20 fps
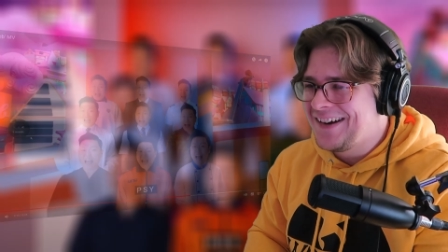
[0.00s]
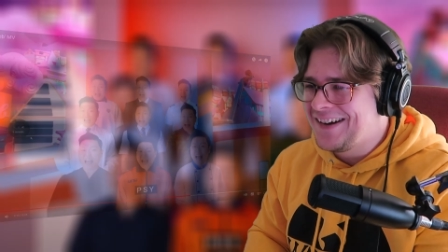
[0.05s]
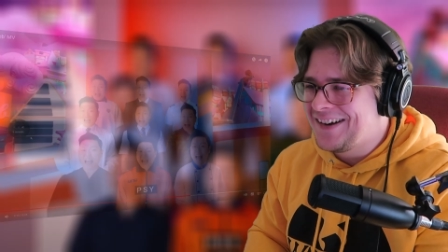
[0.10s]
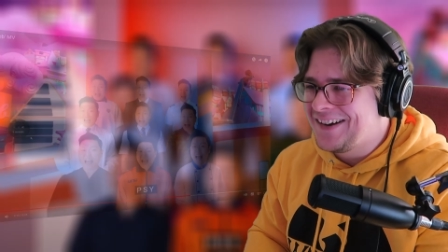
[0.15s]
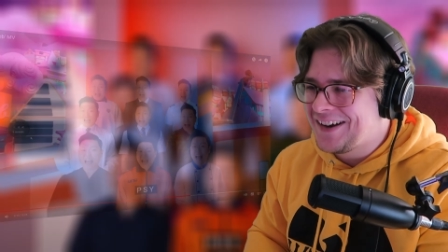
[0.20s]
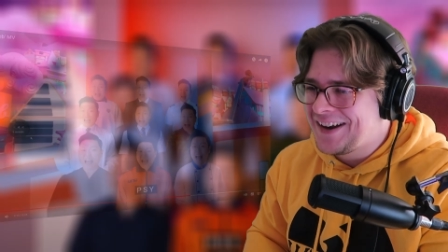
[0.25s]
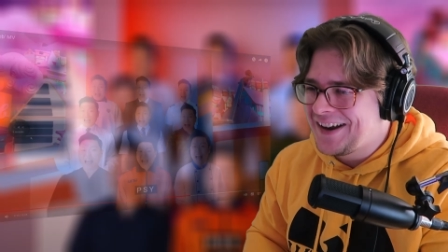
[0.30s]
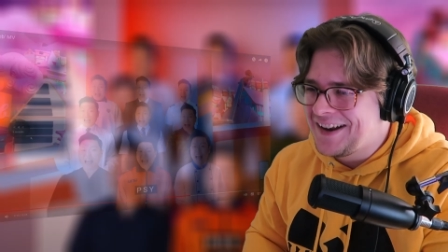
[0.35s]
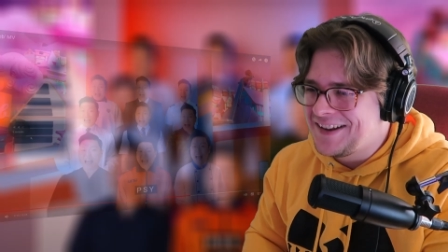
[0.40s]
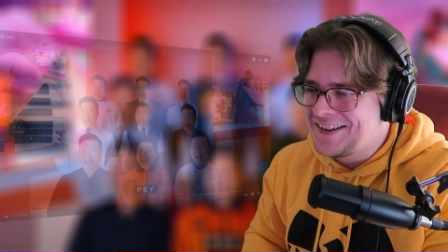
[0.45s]
Oh,
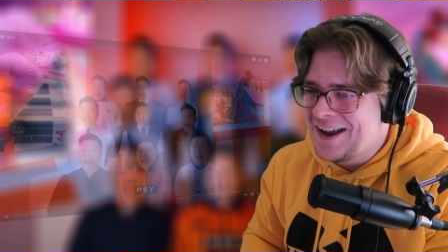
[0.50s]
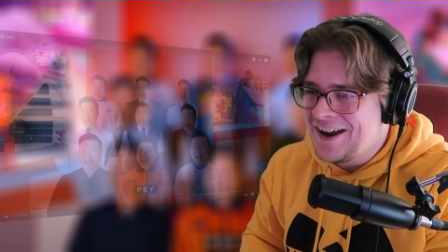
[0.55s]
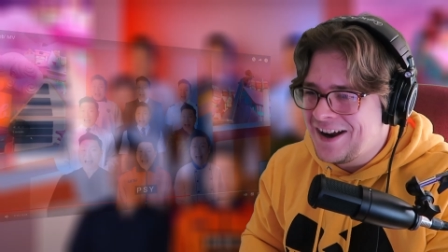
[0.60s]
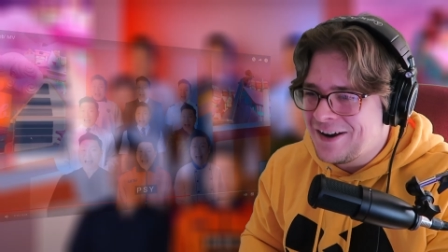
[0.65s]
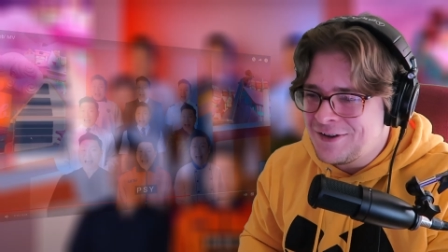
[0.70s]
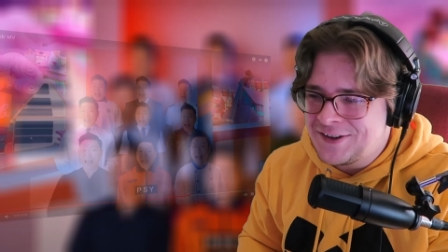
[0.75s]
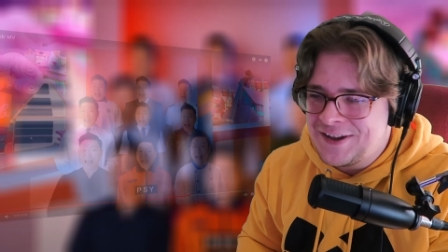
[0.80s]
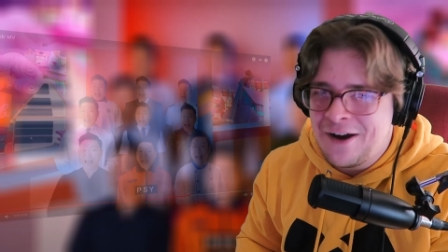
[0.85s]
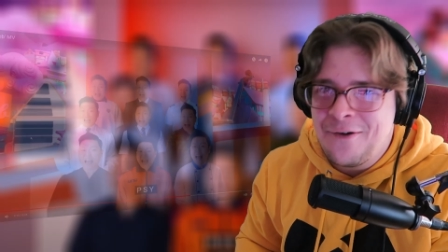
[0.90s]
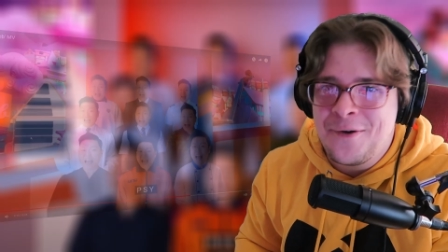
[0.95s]
okay. That
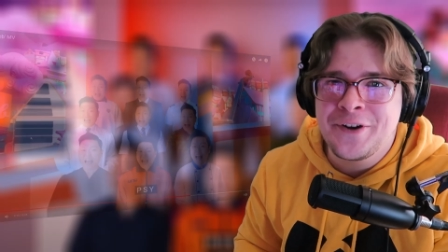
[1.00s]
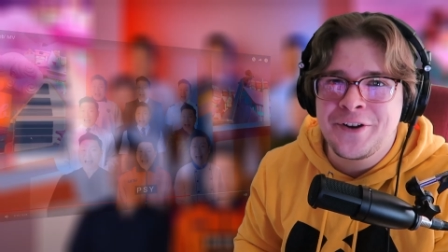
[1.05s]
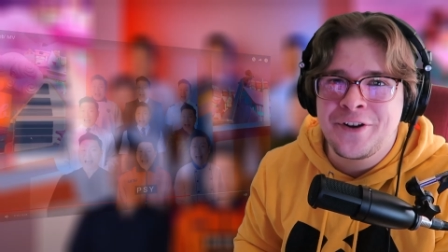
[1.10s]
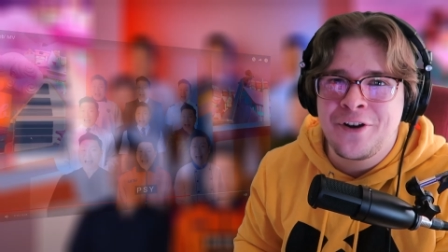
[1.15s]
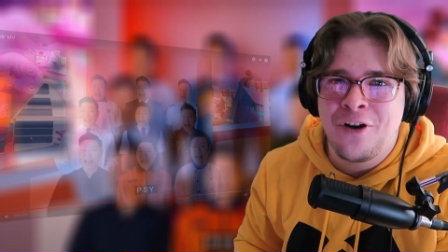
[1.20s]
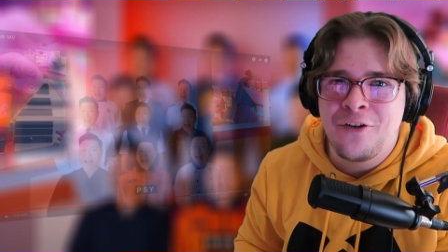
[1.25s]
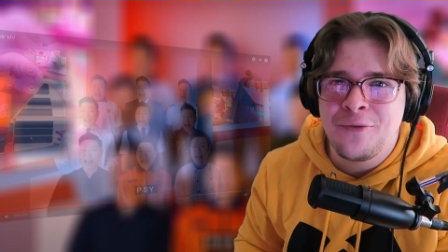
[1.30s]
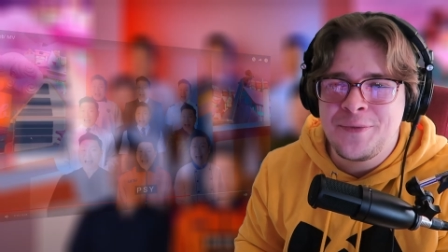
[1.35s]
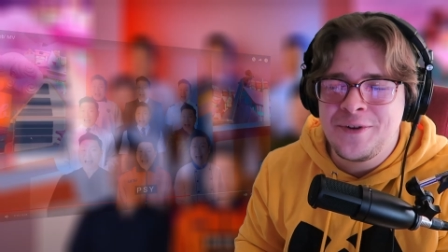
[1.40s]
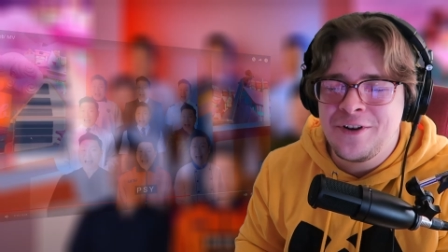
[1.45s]
one
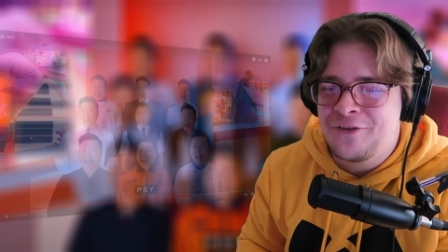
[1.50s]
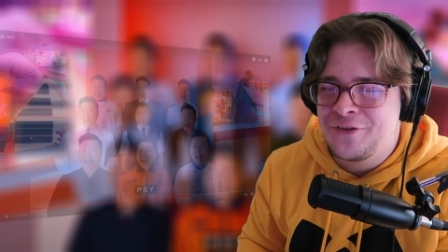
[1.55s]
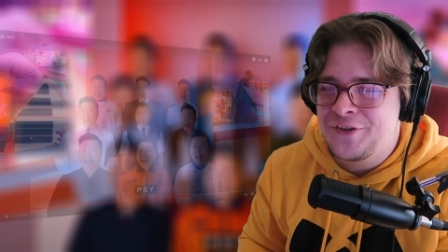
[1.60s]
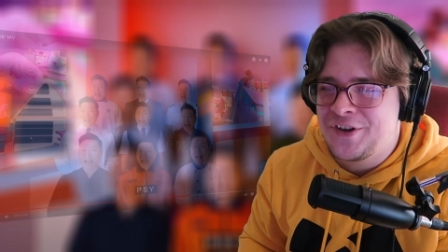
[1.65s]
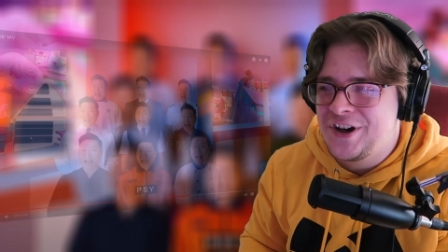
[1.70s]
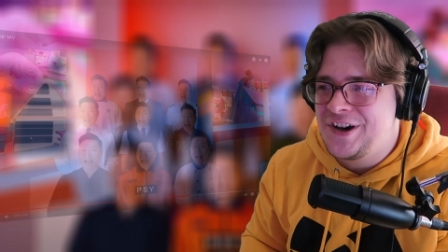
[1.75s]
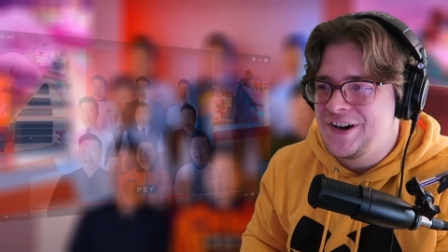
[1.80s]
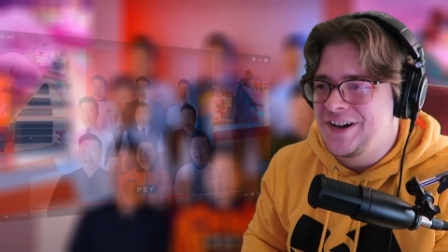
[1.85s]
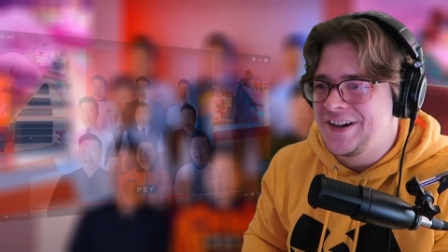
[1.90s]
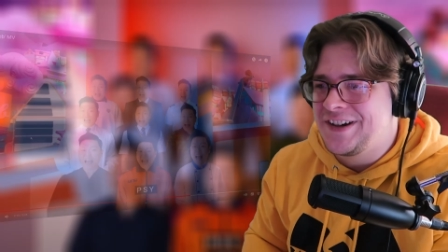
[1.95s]
caught me off
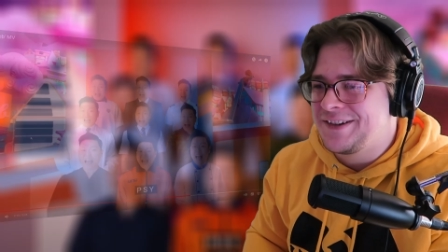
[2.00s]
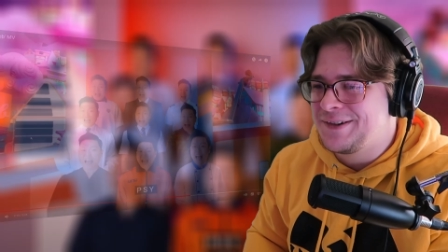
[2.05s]
guard.